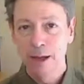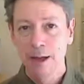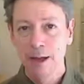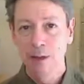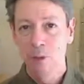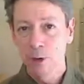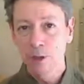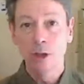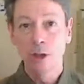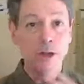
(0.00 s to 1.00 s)
uh, that work
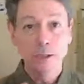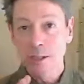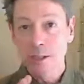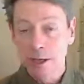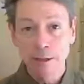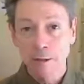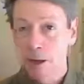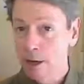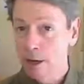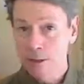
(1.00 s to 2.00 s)
alongside
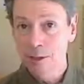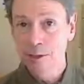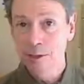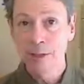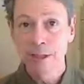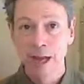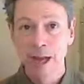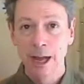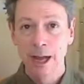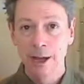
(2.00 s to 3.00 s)
oxytocin,
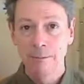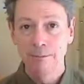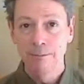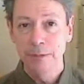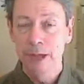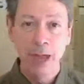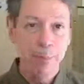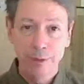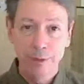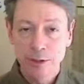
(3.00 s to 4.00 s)
uh,
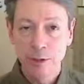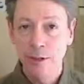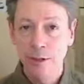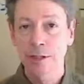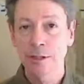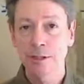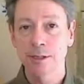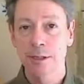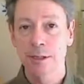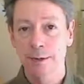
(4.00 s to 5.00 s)
empathy circuits,
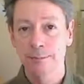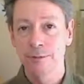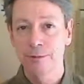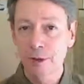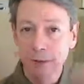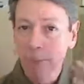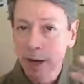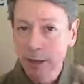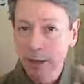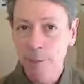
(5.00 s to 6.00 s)
uh, theory of
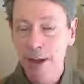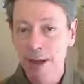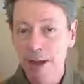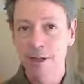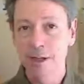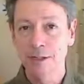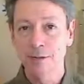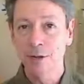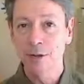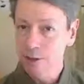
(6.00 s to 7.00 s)
mind capacities. If
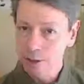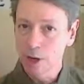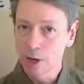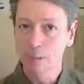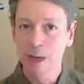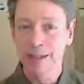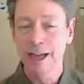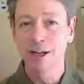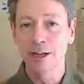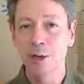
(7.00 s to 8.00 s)
you could just talk about
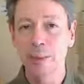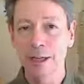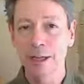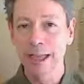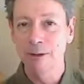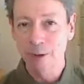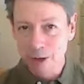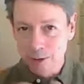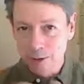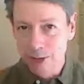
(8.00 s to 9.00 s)
that a little bit, that would
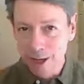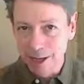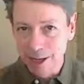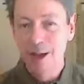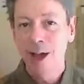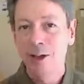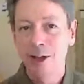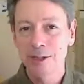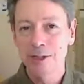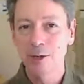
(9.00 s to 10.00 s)
also lay a
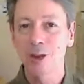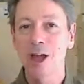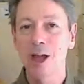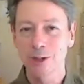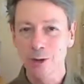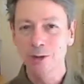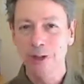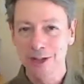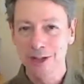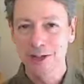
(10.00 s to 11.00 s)
nice neurological
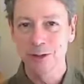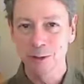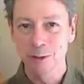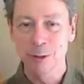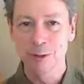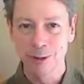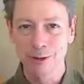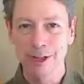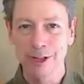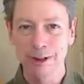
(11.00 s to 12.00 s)
foundation for what we're
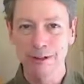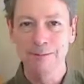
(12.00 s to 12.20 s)
doing here.